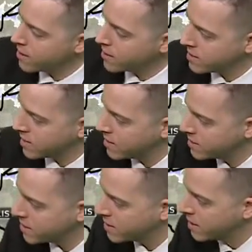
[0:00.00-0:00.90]
it is.
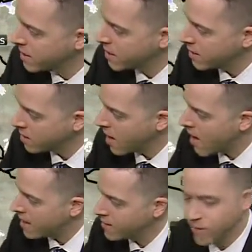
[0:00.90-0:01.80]
There's the
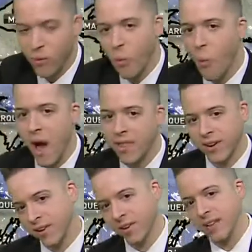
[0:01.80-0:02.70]
line of
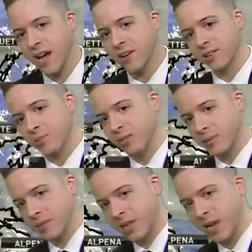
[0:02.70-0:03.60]
weather, clouds,
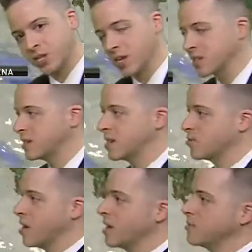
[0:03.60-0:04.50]
precipitation extends
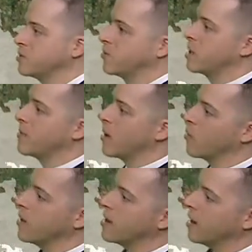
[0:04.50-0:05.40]
right up to where about
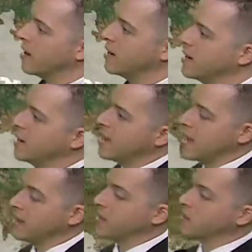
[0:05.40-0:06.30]
we are.
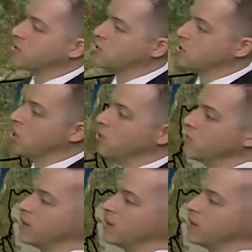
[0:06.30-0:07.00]
And the snow